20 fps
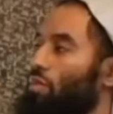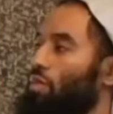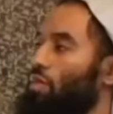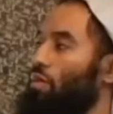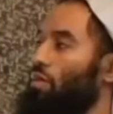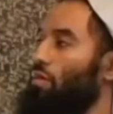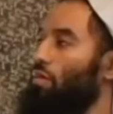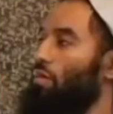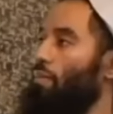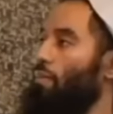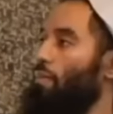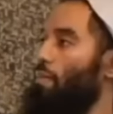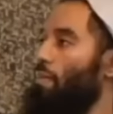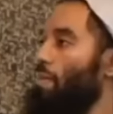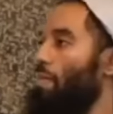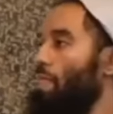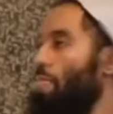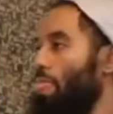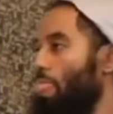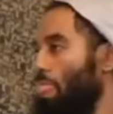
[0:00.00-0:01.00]

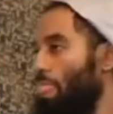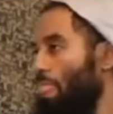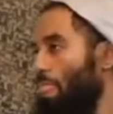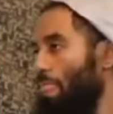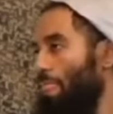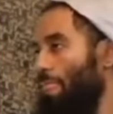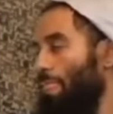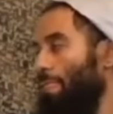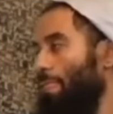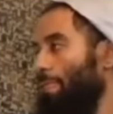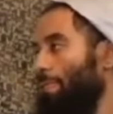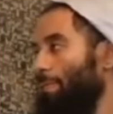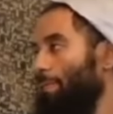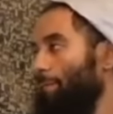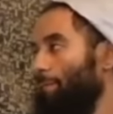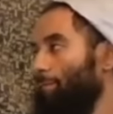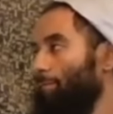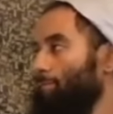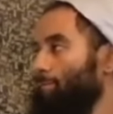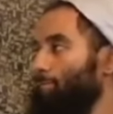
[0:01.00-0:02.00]

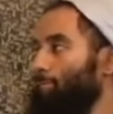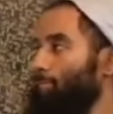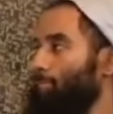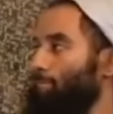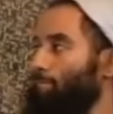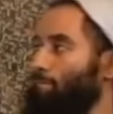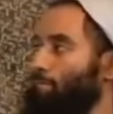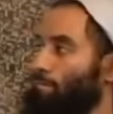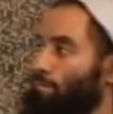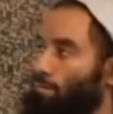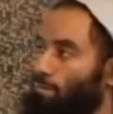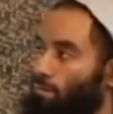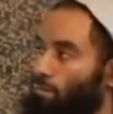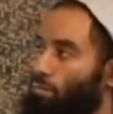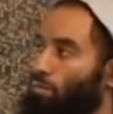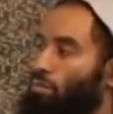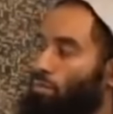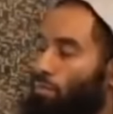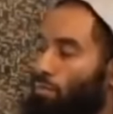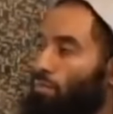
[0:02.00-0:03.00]

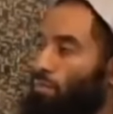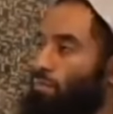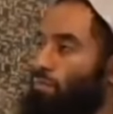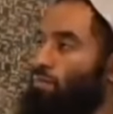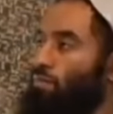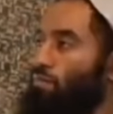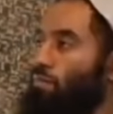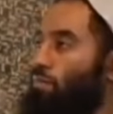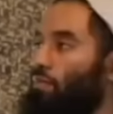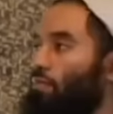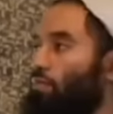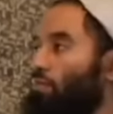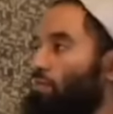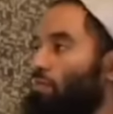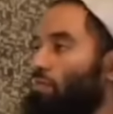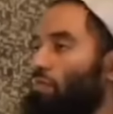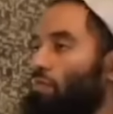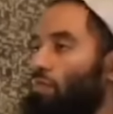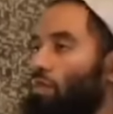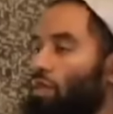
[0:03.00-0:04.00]

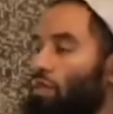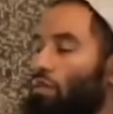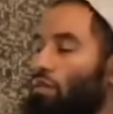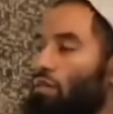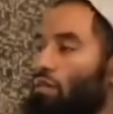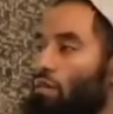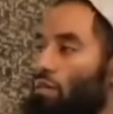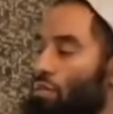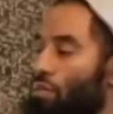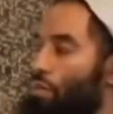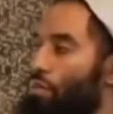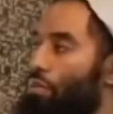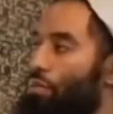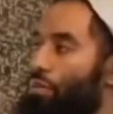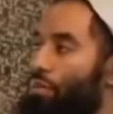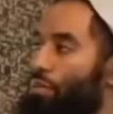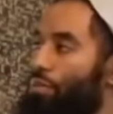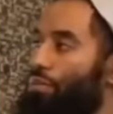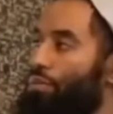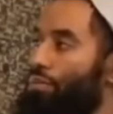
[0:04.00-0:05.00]

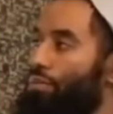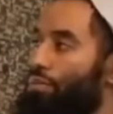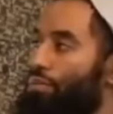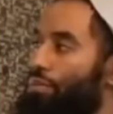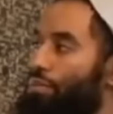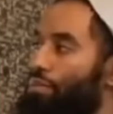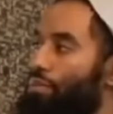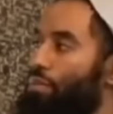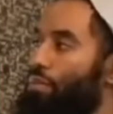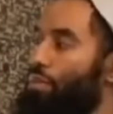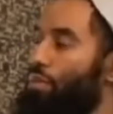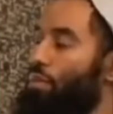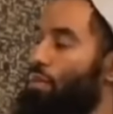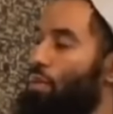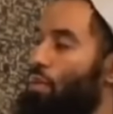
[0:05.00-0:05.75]
This person isn't speaking.